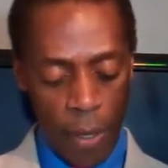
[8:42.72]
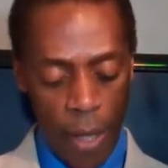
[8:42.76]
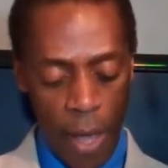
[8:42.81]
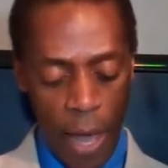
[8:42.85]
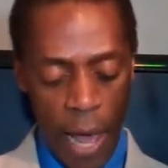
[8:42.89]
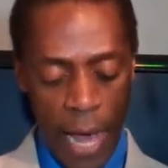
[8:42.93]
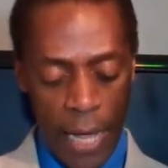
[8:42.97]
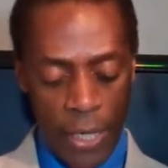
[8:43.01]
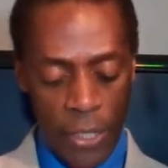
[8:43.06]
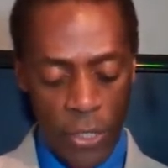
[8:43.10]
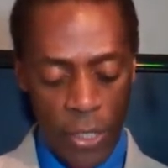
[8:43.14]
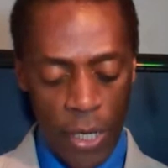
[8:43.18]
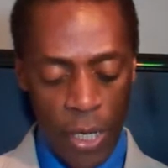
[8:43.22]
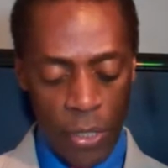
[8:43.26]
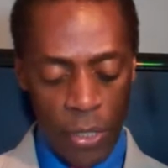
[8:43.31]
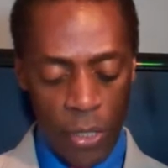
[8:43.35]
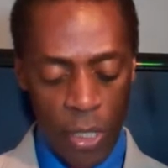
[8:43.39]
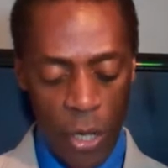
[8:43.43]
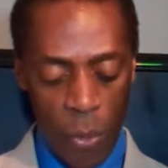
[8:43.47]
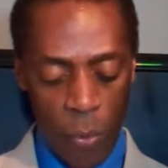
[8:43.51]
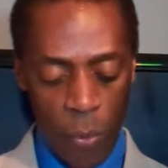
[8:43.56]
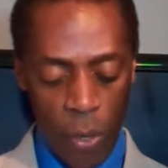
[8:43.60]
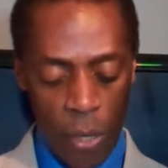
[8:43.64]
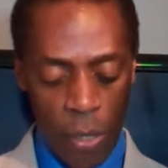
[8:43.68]
I sensed
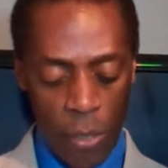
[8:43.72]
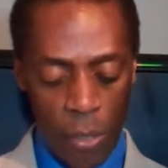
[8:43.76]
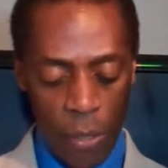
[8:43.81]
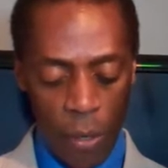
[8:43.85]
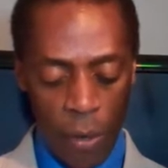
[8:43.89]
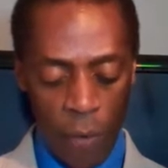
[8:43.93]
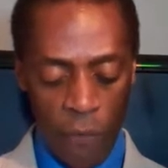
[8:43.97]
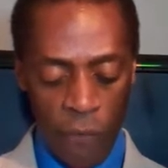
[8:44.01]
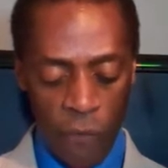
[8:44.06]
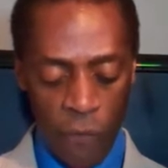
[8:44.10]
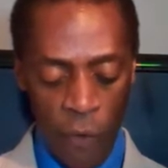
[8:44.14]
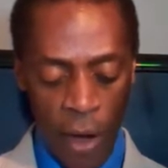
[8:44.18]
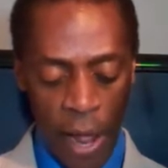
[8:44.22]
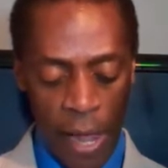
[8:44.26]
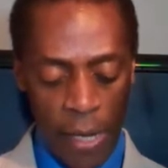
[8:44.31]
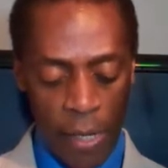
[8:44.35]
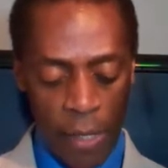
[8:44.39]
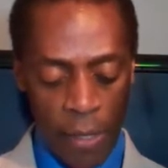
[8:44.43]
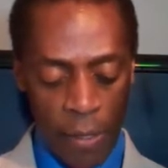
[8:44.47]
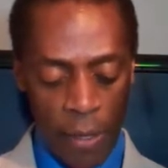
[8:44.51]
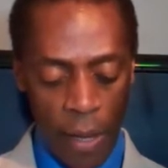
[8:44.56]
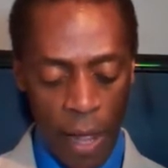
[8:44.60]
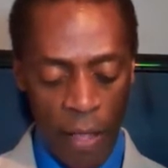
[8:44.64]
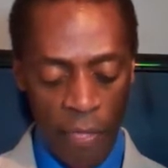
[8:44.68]
he was
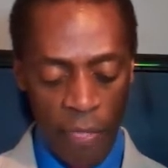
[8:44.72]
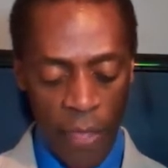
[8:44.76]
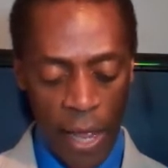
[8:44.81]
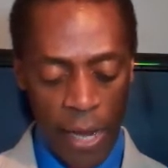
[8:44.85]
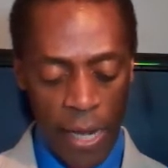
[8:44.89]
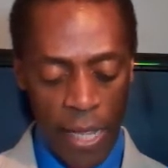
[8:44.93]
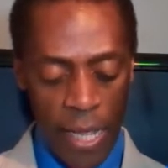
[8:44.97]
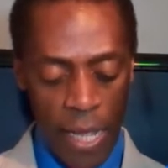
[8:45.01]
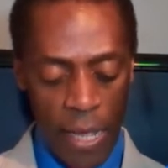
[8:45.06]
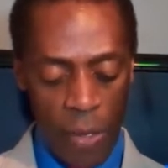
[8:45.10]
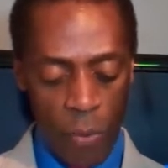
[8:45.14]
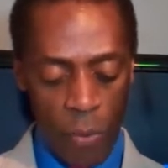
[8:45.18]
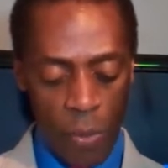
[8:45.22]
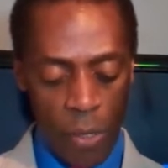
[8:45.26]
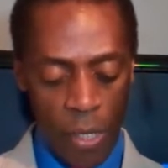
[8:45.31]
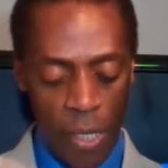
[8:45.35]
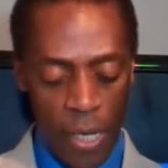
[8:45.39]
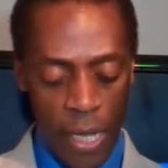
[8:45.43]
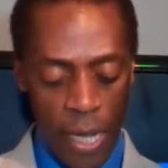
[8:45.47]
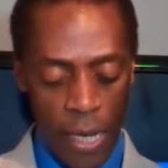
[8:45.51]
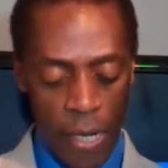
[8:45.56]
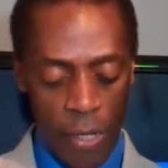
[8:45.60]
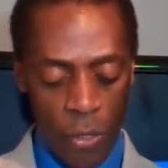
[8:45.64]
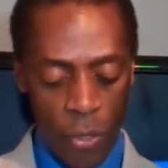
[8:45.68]
frightened and that he
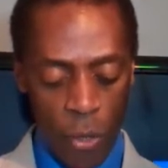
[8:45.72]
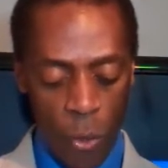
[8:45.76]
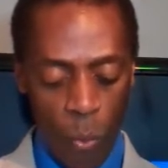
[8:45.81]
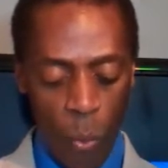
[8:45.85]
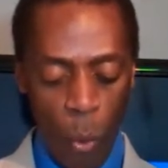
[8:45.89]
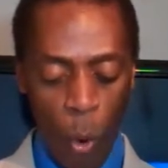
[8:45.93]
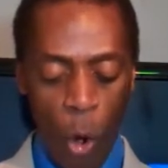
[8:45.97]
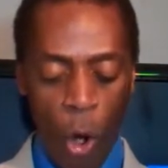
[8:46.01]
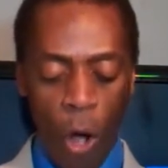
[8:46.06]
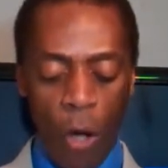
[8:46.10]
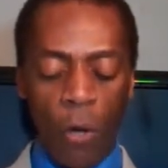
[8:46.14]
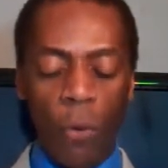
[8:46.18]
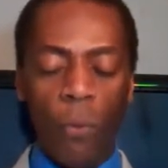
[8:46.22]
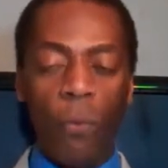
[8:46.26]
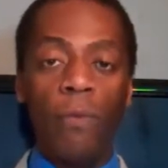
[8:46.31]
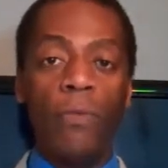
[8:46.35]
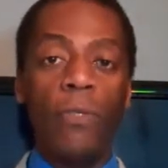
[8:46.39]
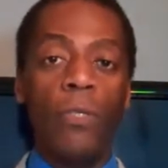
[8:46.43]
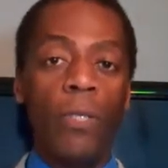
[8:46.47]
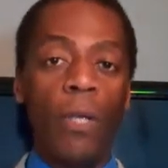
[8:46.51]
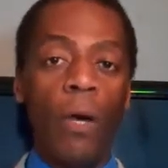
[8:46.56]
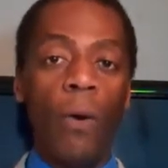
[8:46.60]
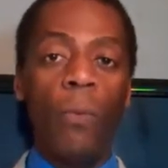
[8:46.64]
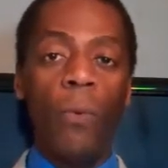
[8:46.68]
needed to walk with
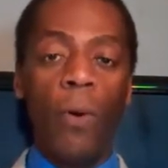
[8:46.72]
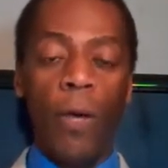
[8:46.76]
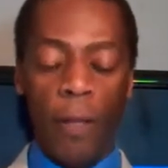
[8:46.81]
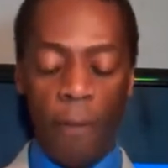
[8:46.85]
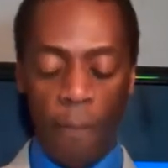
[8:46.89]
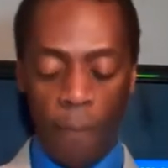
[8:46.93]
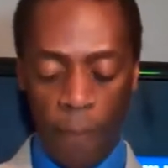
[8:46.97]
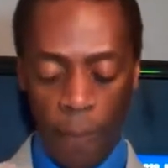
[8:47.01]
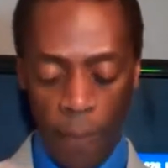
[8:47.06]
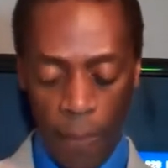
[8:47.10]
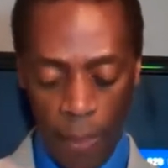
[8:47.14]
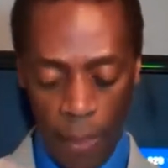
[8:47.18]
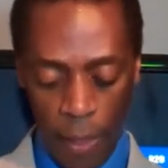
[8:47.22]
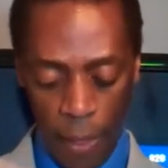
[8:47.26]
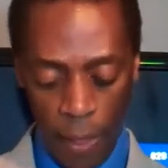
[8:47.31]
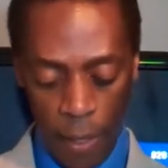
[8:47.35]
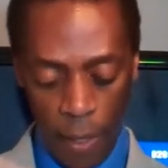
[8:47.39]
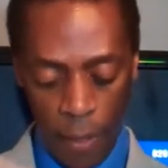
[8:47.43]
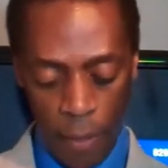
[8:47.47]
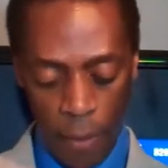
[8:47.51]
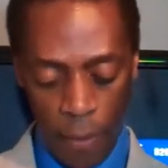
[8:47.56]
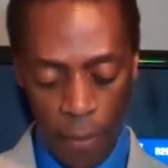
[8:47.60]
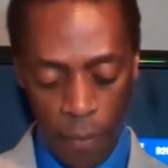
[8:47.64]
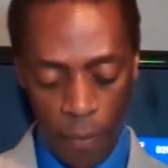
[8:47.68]
someone.
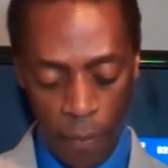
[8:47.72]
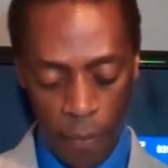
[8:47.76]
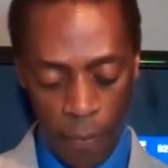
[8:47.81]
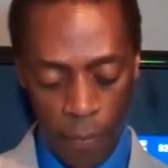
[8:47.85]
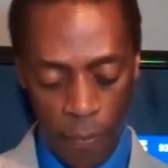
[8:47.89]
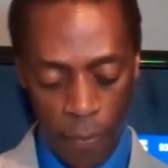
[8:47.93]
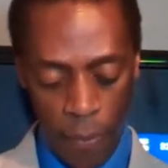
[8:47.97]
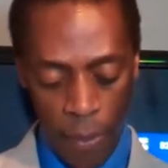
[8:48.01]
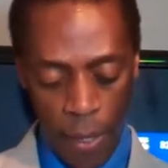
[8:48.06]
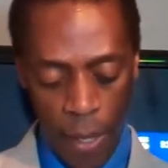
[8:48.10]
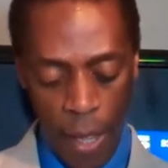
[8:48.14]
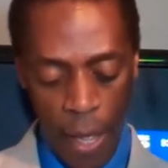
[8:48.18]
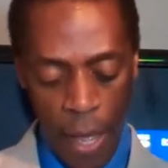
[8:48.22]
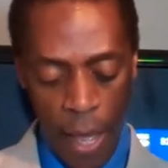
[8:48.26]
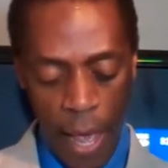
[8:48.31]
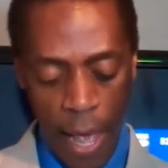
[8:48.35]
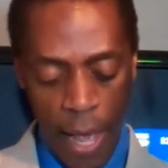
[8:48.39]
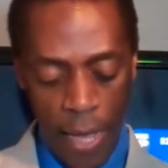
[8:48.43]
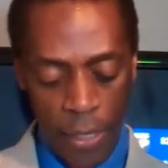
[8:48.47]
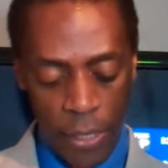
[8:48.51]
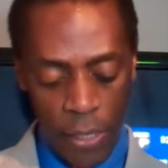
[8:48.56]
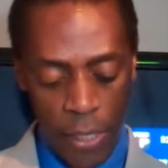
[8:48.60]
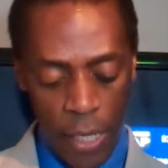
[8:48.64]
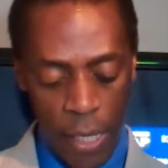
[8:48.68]

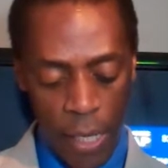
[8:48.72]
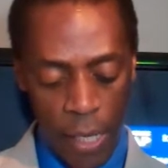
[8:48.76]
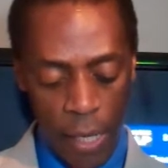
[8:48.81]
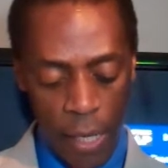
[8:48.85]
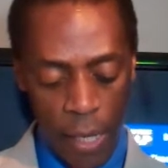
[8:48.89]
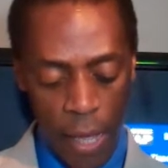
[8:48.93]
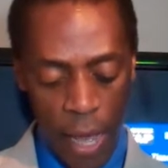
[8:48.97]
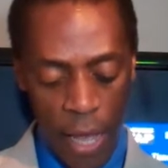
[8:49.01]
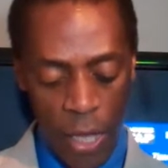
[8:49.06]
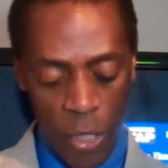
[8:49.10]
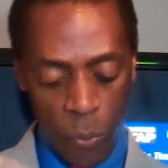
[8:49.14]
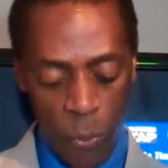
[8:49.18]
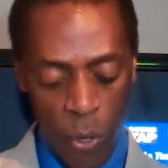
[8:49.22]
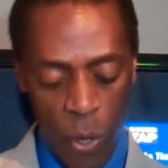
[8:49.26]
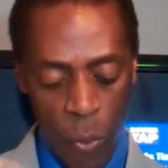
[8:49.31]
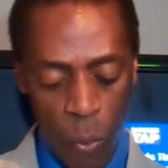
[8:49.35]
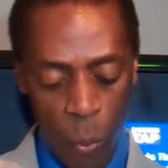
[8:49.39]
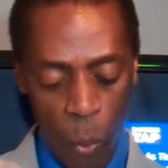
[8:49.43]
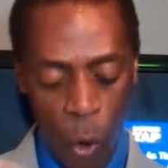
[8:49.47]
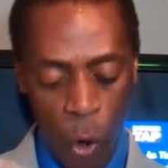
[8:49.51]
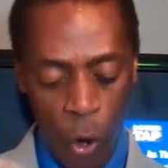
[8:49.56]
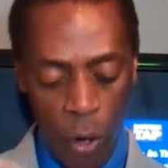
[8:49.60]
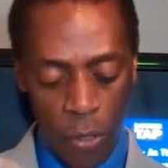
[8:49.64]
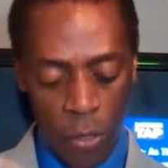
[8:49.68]
As we
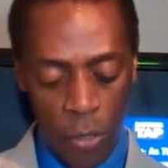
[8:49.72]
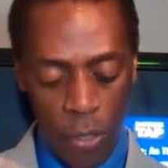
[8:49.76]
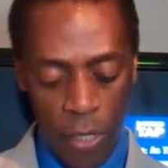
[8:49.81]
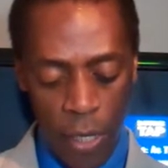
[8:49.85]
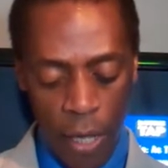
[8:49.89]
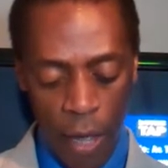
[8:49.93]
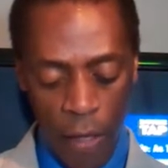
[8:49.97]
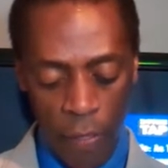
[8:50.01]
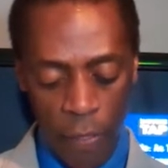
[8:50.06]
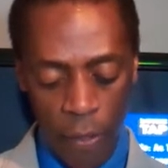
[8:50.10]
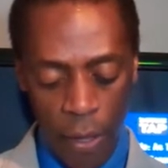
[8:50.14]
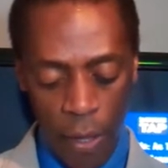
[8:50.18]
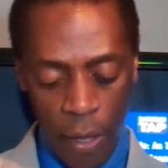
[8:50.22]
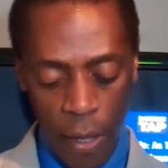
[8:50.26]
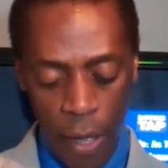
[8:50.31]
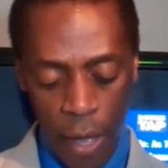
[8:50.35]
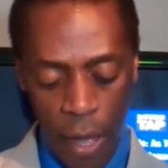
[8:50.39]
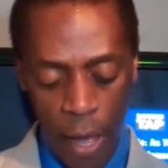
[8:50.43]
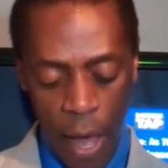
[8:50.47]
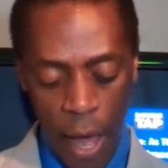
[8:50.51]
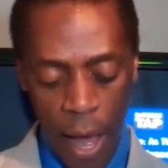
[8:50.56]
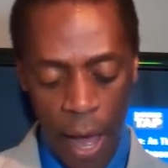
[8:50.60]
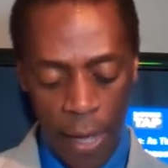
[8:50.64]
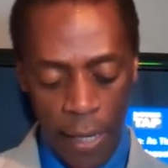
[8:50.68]
walked together,
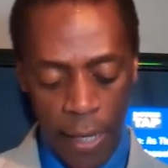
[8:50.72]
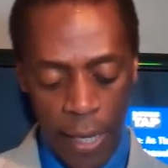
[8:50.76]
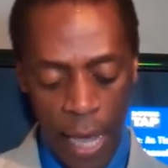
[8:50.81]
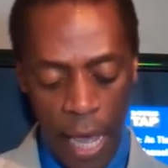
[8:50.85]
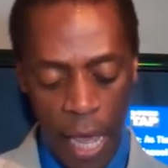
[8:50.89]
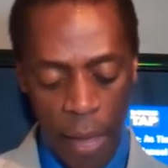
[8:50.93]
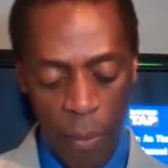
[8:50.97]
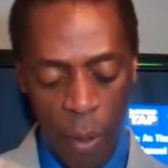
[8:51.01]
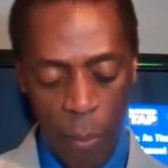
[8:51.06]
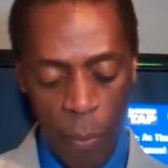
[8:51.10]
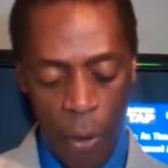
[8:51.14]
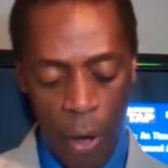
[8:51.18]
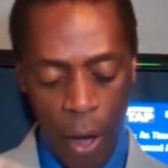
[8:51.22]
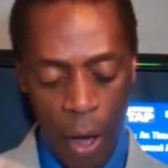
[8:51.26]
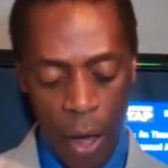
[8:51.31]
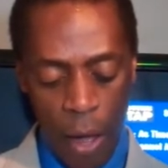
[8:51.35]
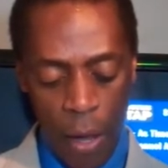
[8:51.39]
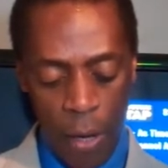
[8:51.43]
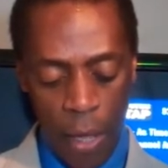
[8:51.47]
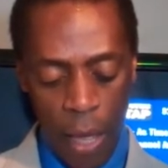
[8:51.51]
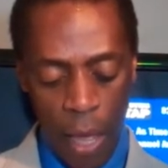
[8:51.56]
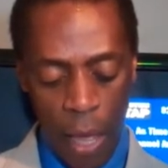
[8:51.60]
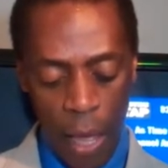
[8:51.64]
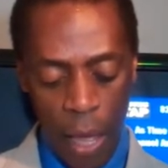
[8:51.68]
I came
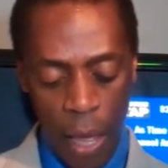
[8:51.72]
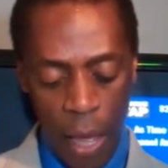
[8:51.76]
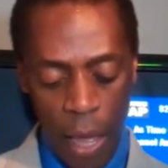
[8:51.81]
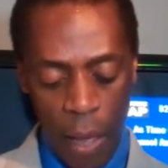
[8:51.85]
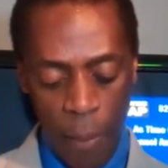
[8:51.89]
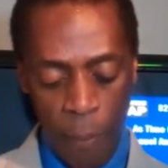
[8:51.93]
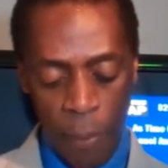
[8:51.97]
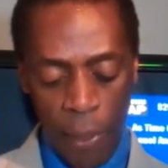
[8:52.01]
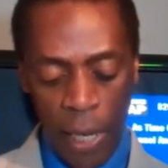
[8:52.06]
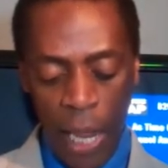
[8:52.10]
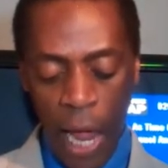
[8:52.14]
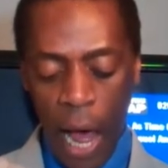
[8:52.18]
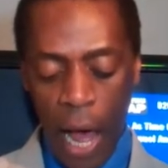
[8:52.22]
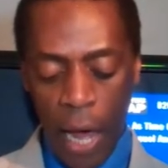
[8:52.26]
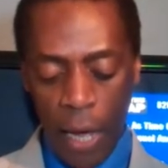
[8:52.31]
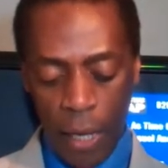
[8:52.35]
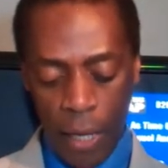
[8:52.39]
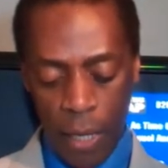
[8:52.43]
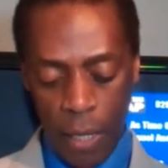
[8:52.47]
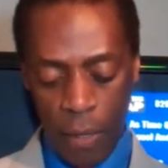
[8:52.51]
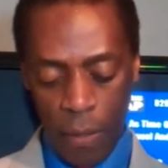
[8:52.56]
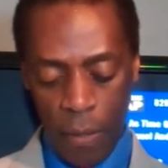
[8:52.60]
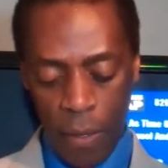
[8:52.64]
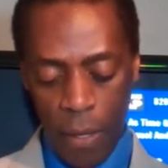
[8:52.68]
upon a block,
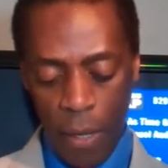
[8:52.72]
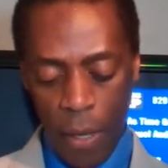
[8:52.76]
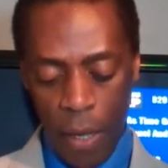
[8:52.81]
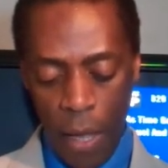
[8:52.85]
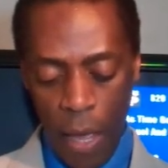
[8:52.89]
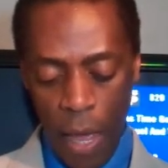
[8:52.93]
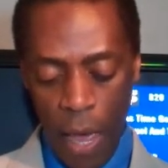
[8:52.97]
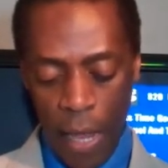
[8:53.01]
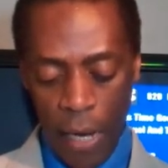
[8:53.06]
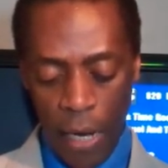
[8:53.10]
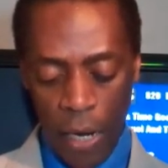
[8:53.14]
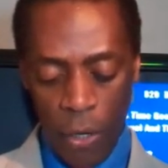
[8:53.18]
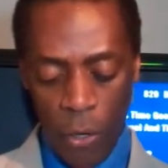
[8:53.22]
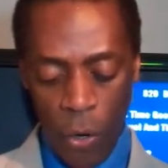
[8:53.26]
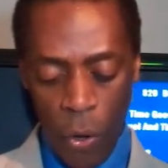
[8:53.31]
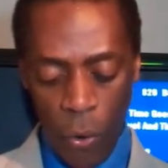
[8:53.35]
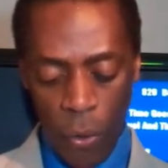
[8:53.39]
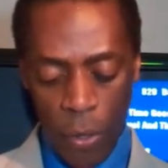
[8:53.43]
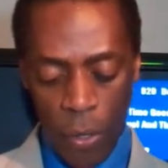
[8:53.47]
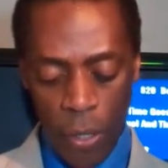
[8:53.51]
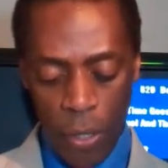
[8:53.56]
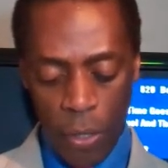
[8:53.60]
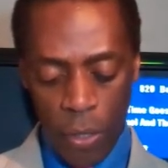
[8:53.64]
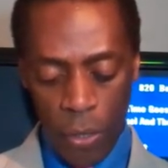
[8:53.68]
and I
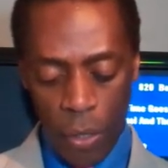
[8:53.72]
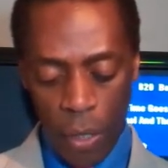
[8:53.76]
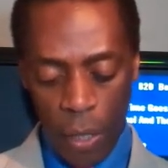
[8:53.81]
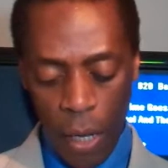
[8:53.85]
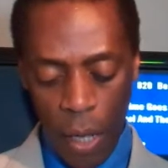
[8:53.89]
noticed